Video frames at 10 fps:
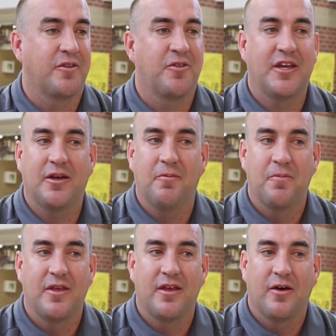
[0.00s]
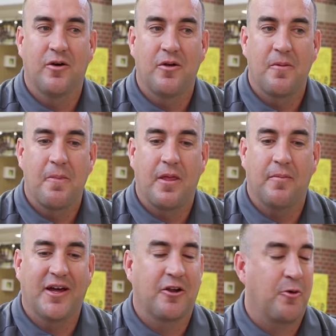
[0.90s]
thing
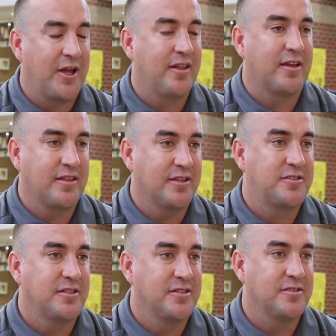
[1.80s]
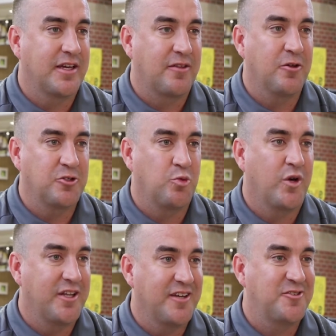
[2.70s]
about a grant like this is like those
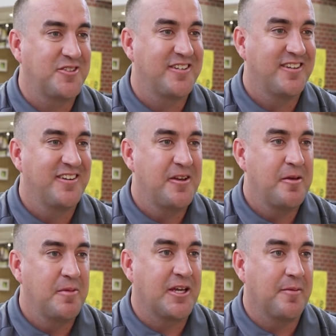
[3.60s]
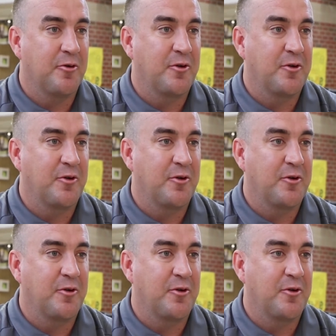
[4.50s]
what ifs become a